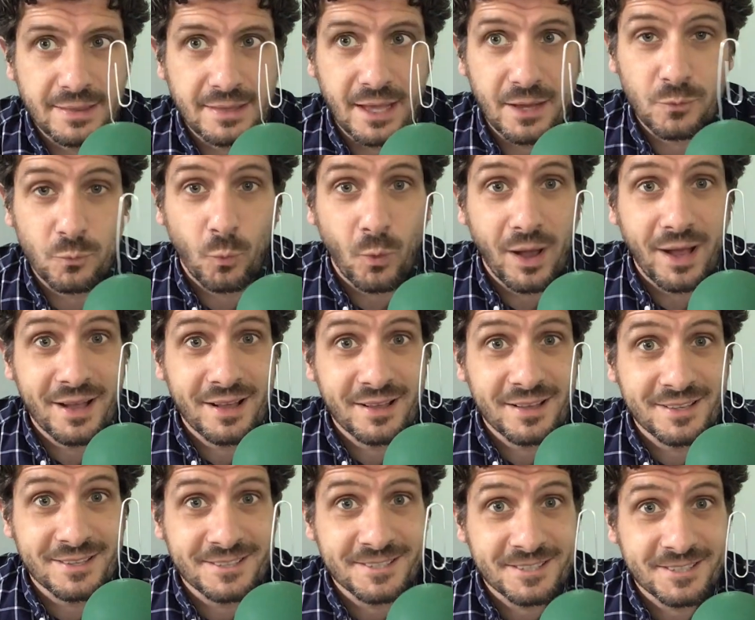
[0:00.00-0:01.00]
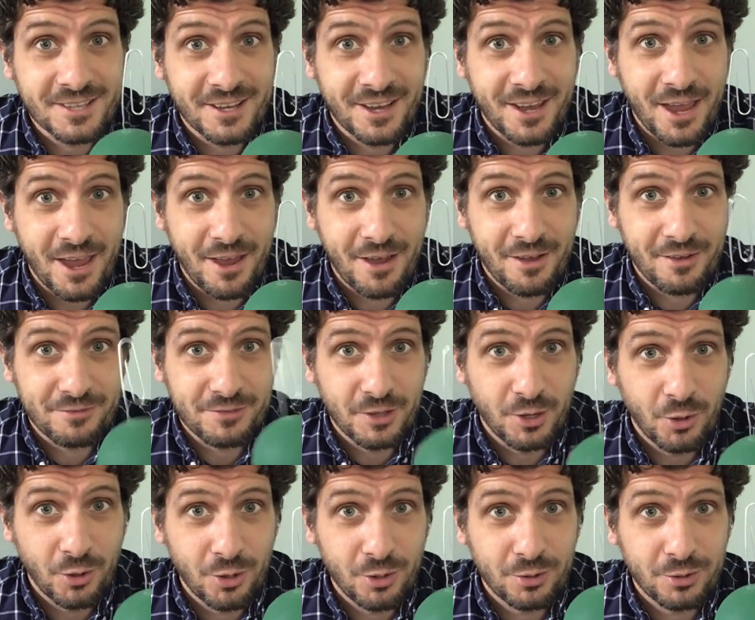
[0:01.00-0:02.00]
then once I have the
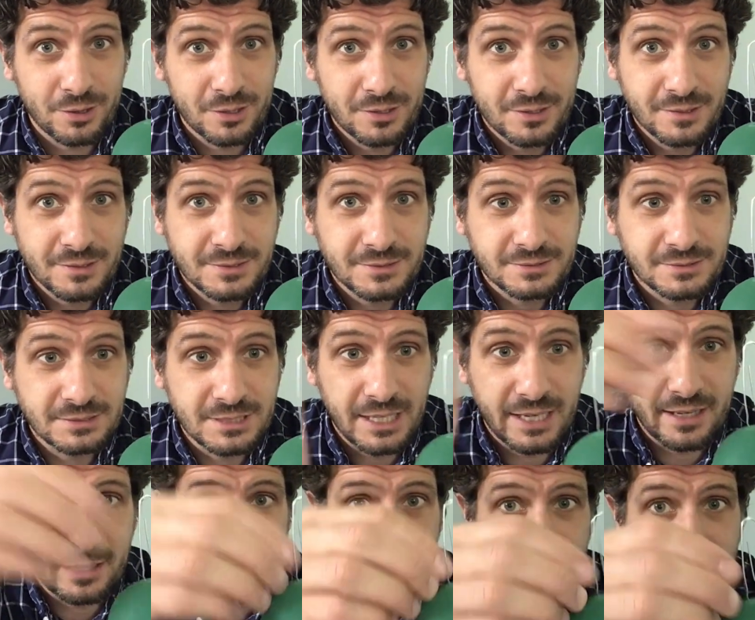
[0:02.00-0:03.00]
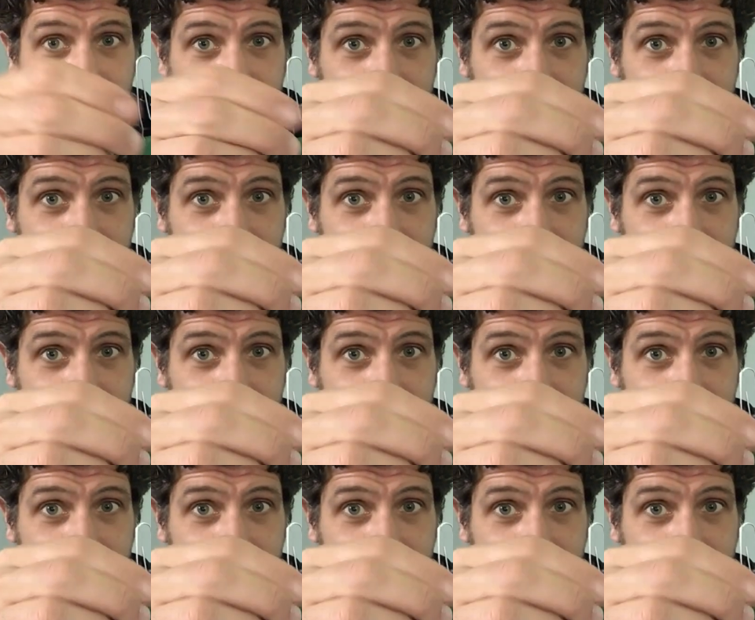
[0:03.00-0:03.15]
hole, then I